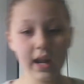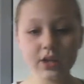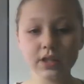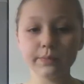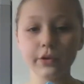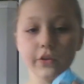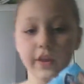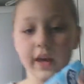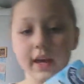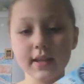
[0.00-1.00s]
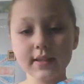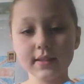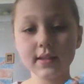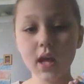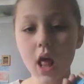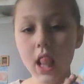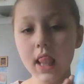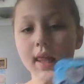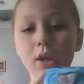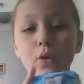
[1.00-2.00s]
and I just bought this
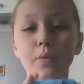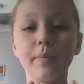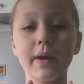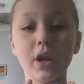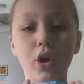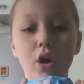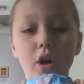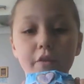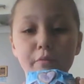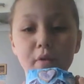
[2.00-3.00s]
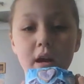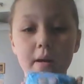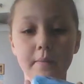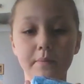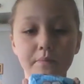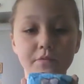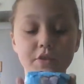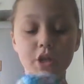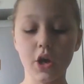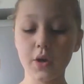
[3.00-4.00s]
little bit of um,
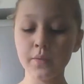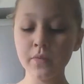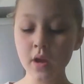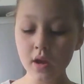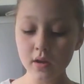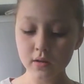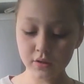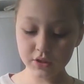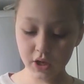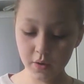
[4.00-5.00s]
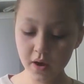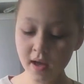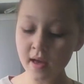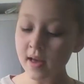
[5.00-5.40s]
dough, not dough,